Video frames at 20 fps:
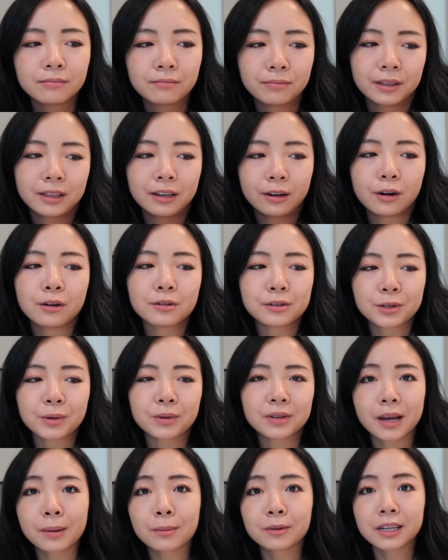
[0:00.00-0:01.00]
but they're
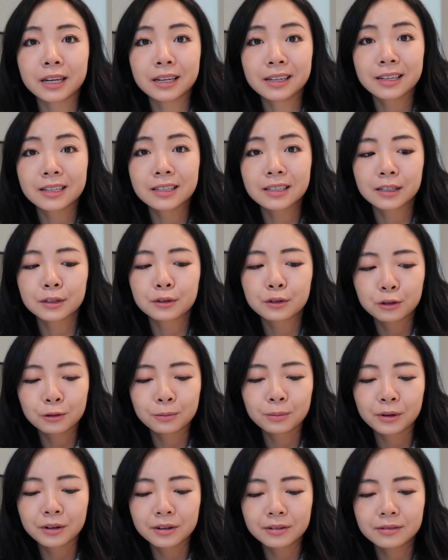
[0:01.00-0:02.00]
also simultaneously
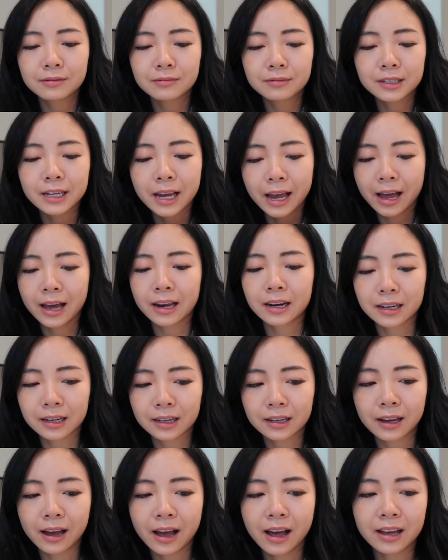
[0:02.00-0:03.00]
super
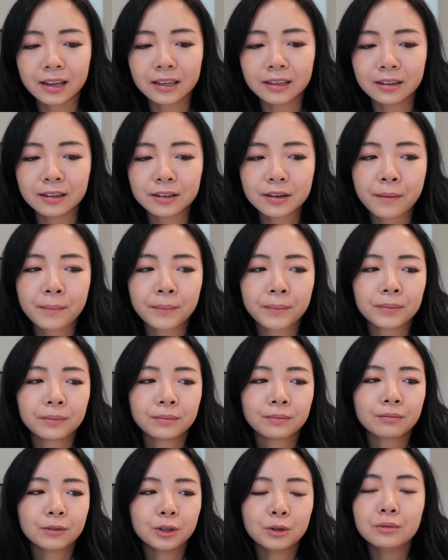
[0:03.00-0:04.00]
tannic, and
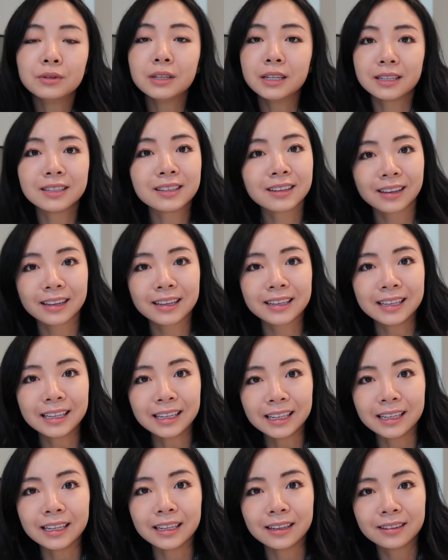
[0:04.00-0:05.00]
you need to
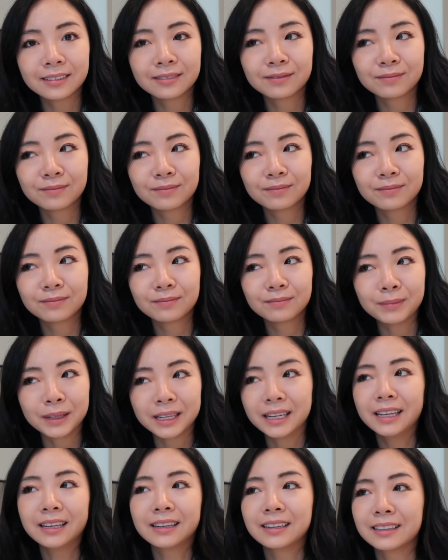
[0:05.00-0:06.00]
like be
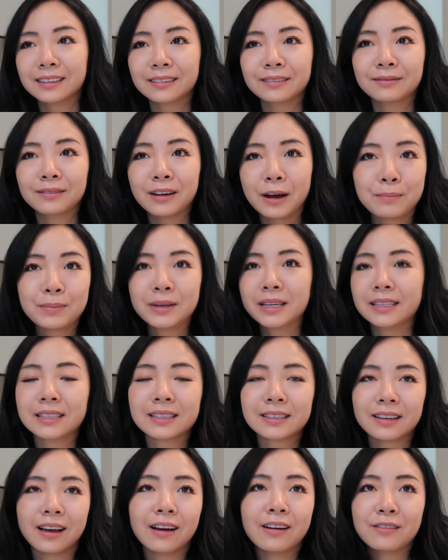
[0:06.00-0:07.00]
eating a
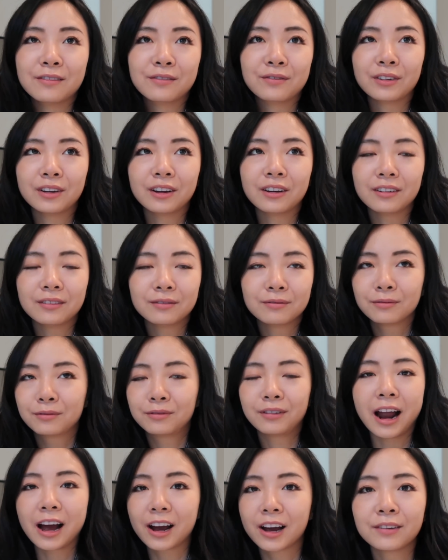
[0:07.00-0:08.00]
piece of
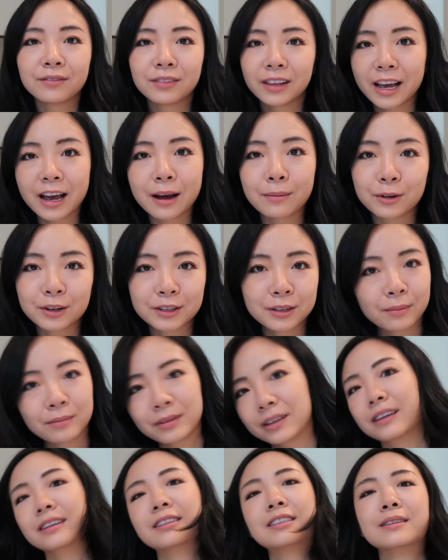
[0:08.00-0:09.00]
rack of lamb or
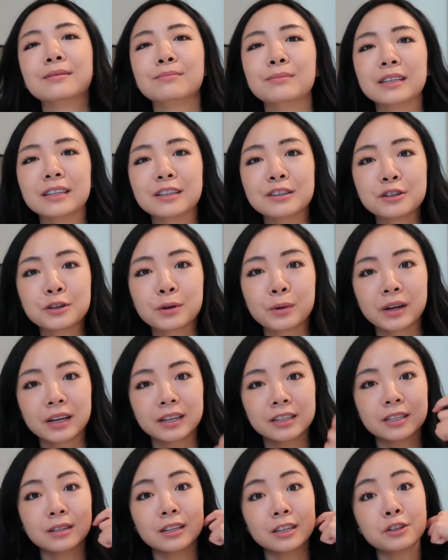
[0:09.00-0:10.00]
something to
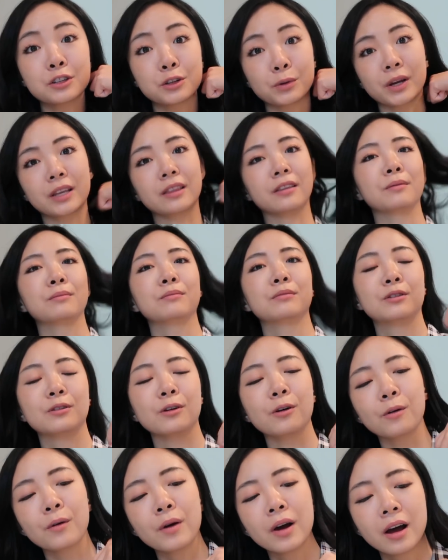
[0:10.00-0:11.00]
enjoy them.
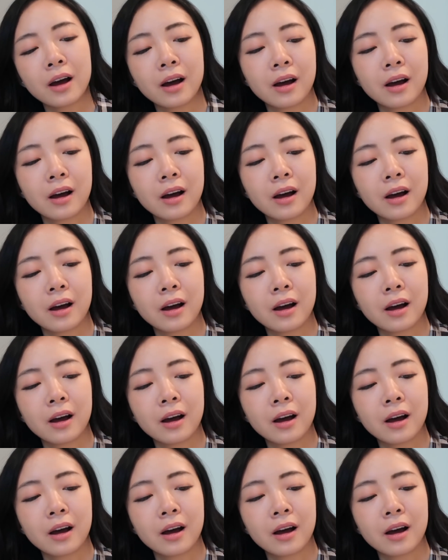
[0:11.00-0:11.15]
So